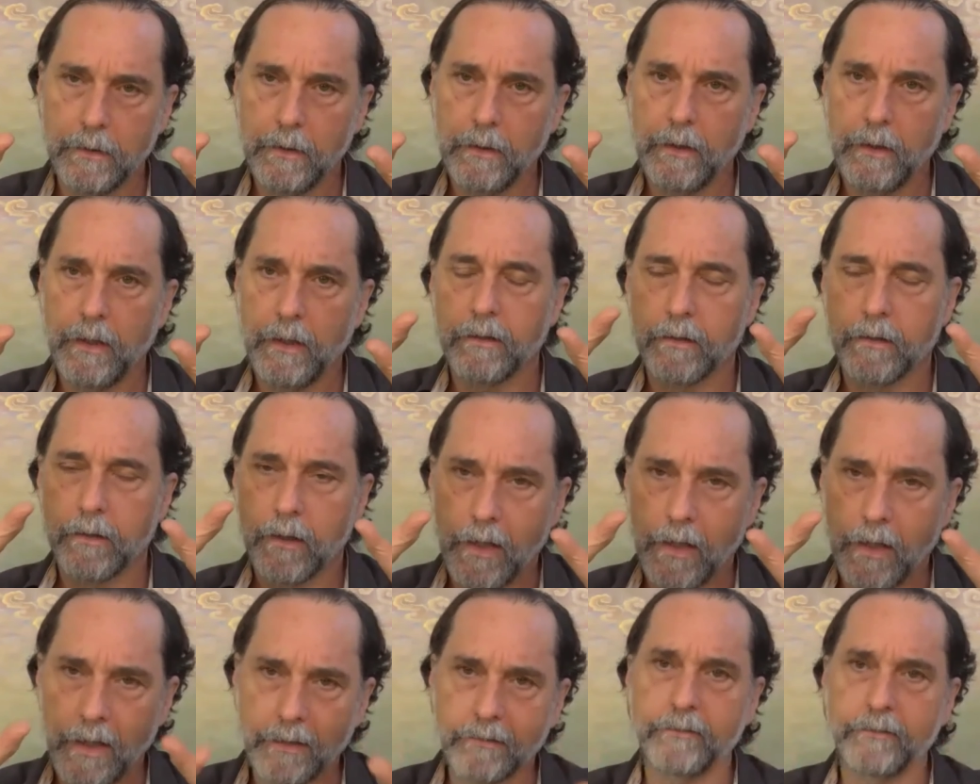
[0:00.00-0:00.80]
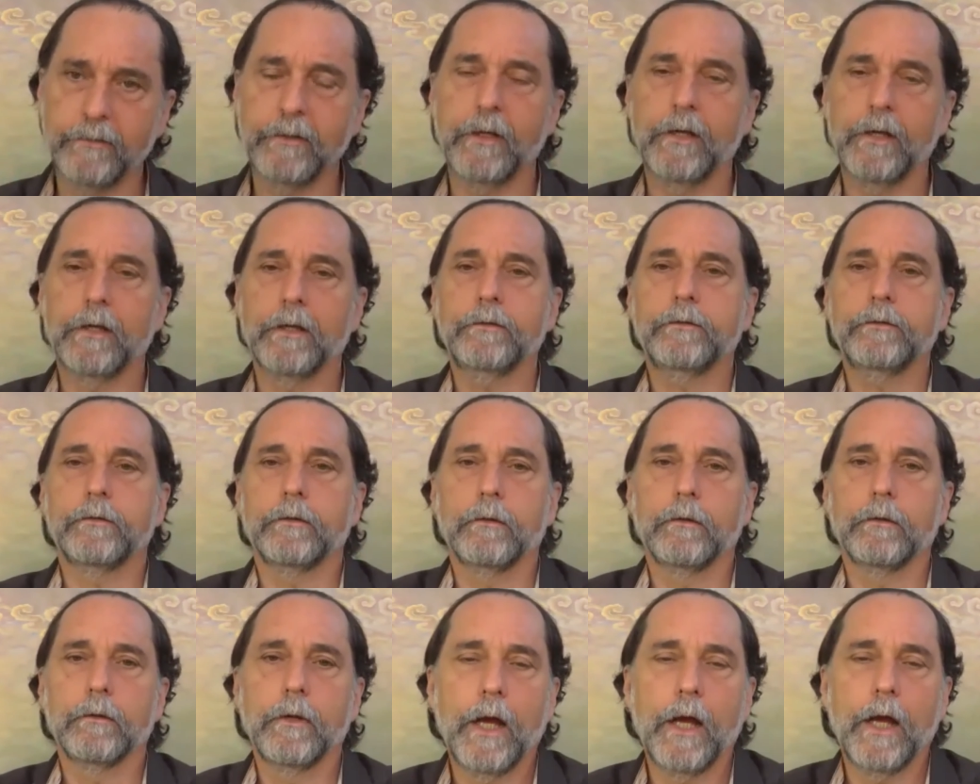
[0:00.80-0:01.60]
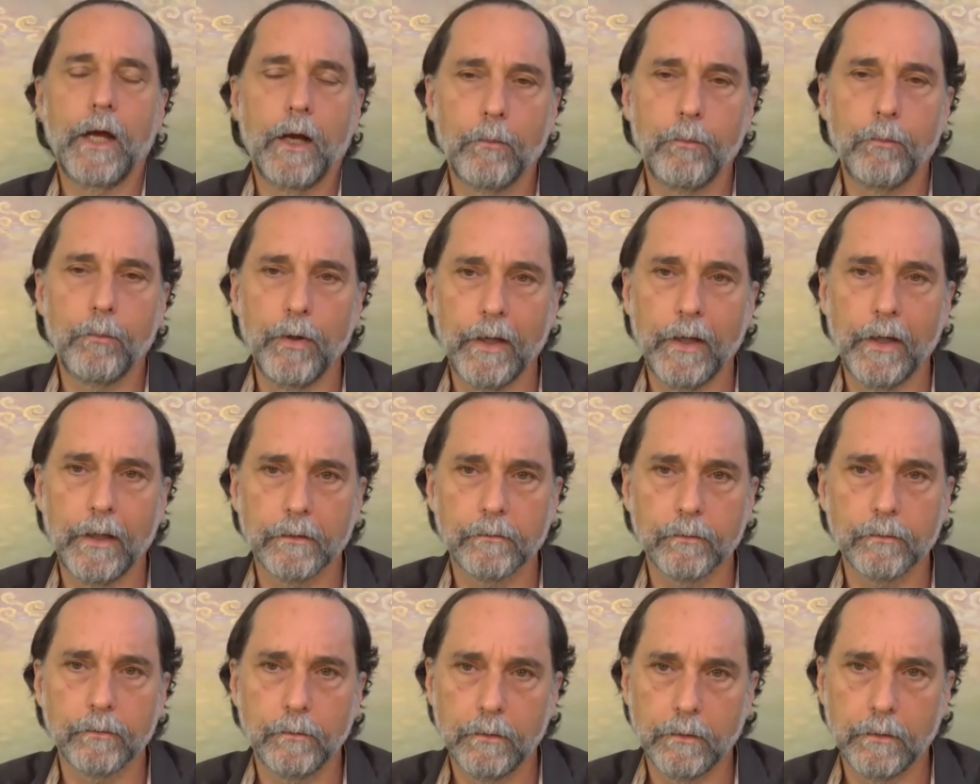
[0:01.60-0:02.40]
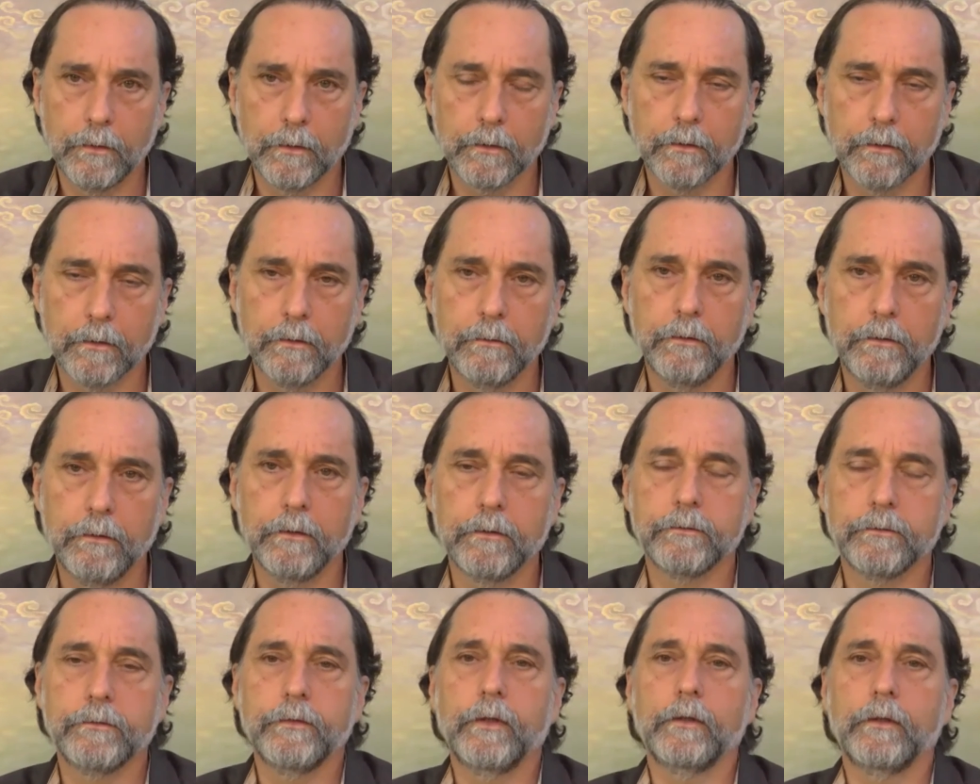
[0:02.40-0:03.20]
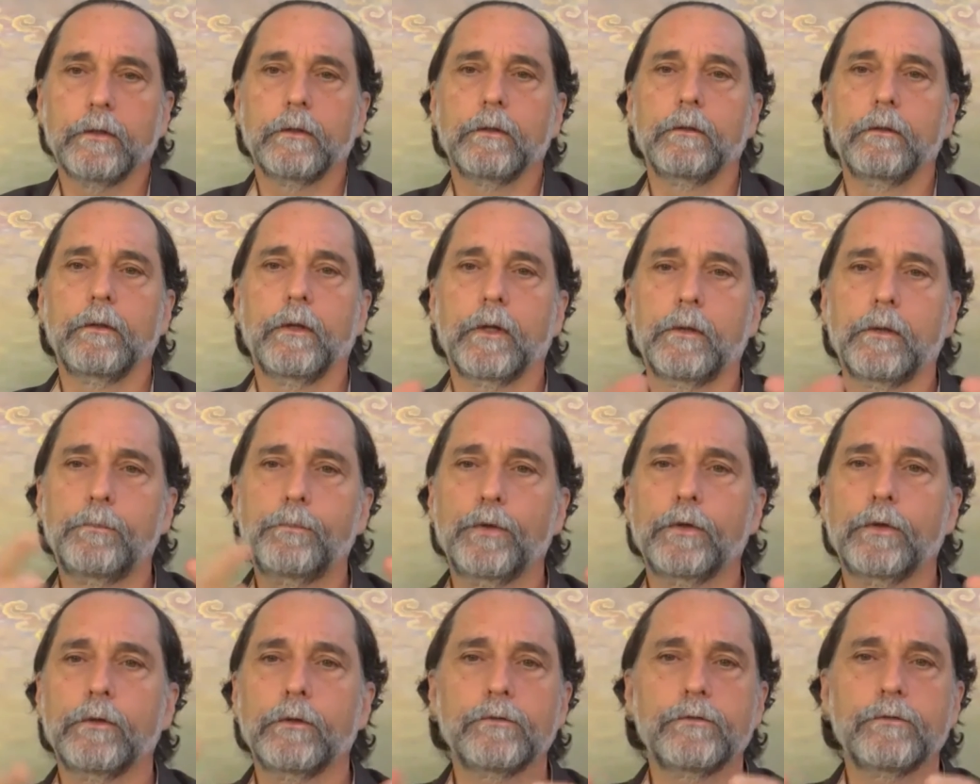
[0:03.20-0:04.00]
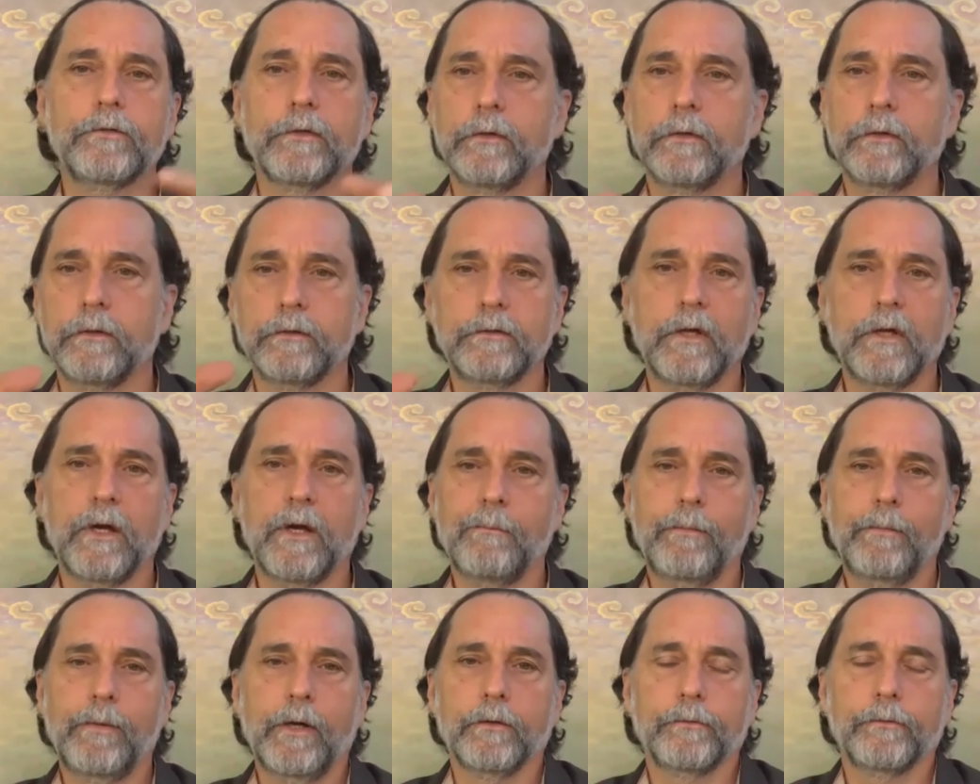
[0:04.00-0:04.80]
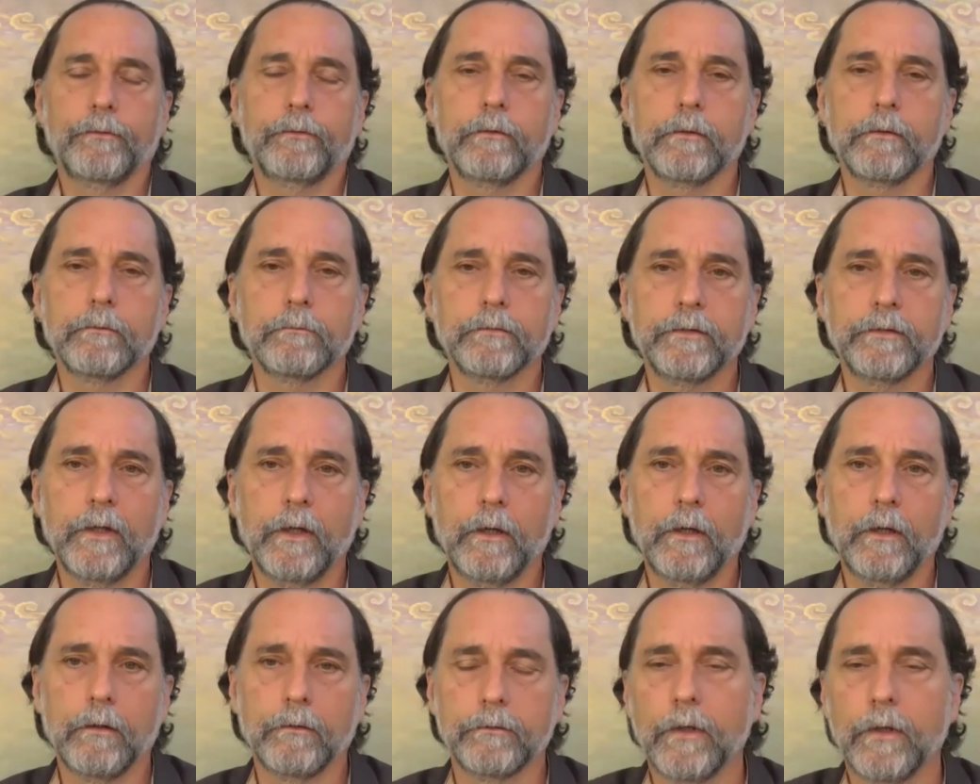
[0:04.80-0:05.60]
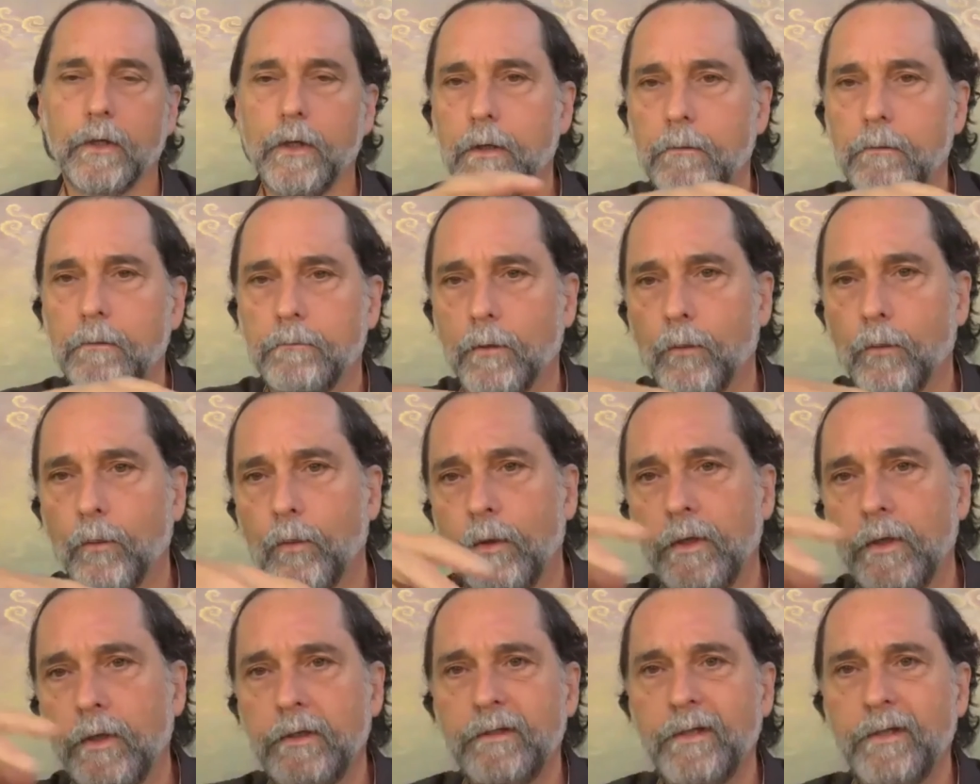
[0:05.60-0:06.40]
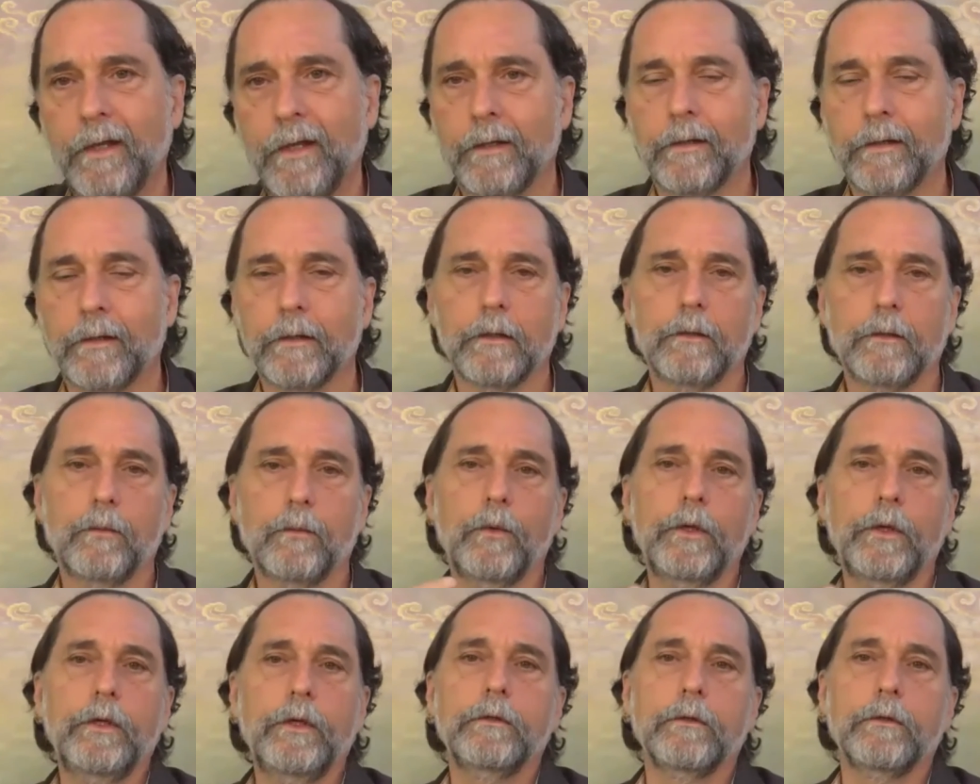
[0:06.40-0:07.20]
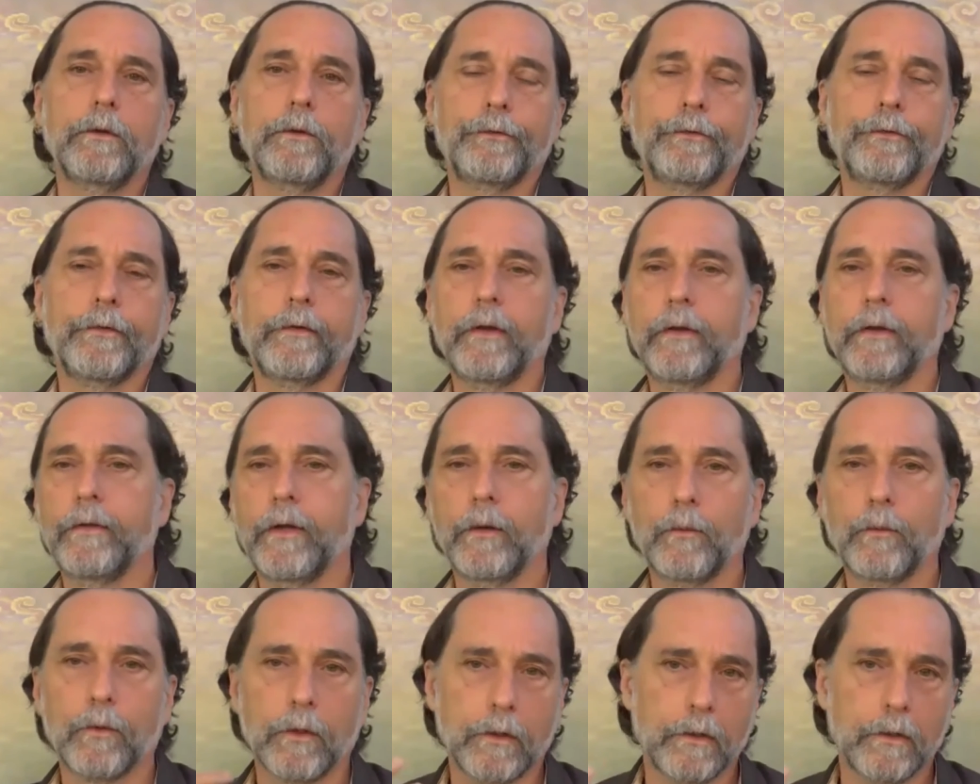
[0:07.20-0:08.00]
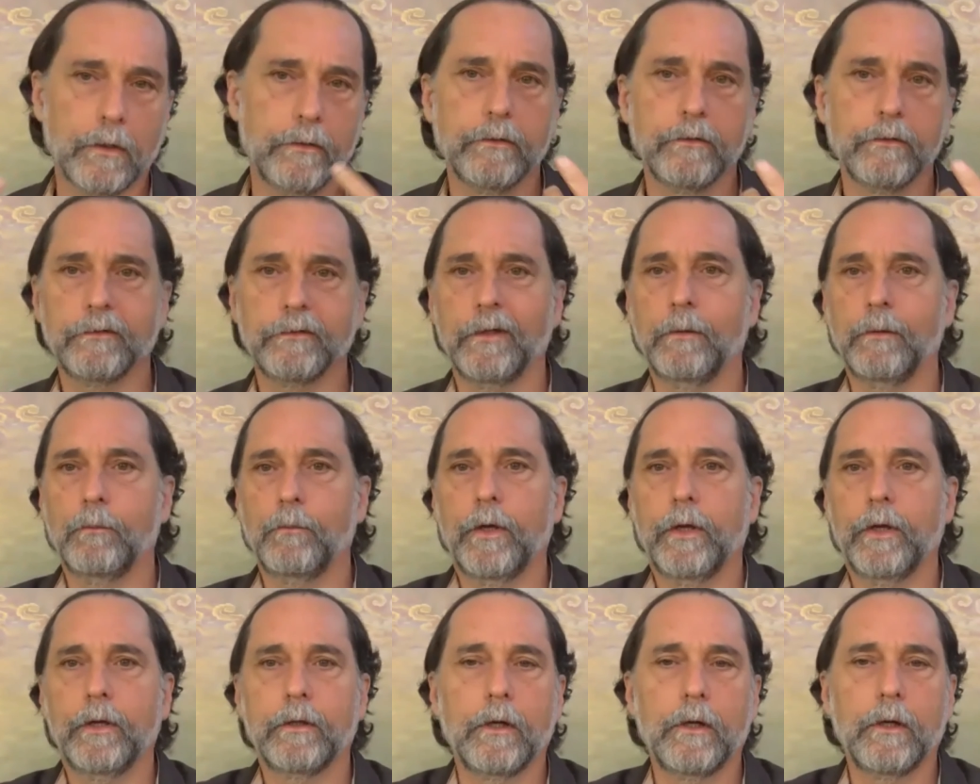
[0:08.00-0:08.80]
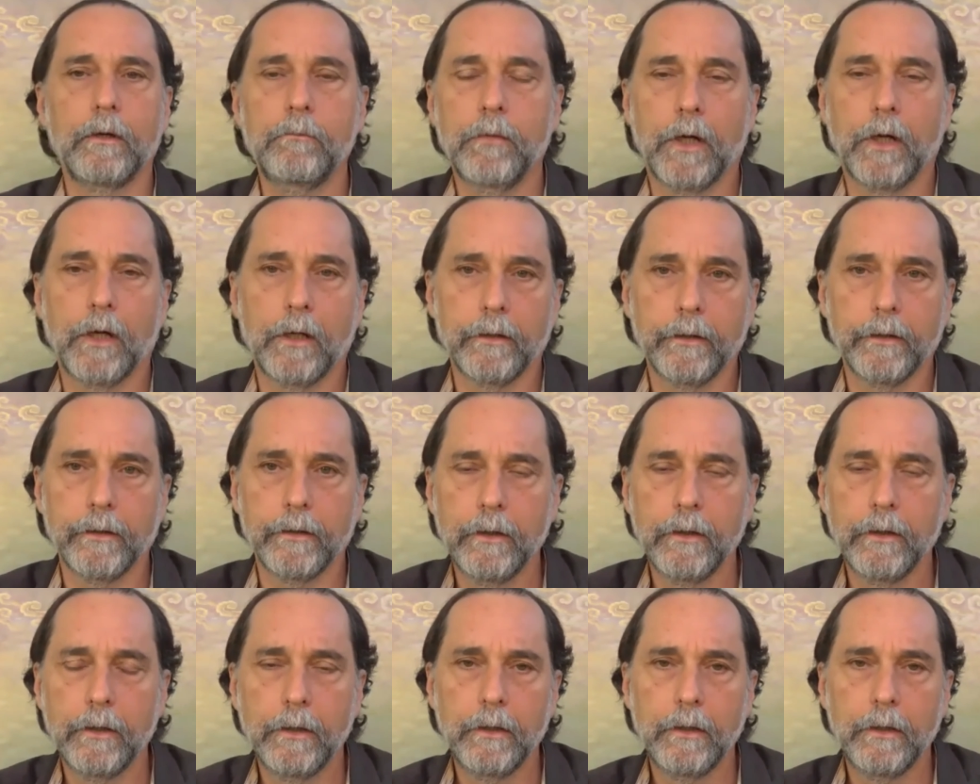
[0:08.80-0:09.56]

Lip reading: And that's the answer. How plants work is that they're producing these compounds for themselves, but we take it and we use it, and they work in the same way in our body.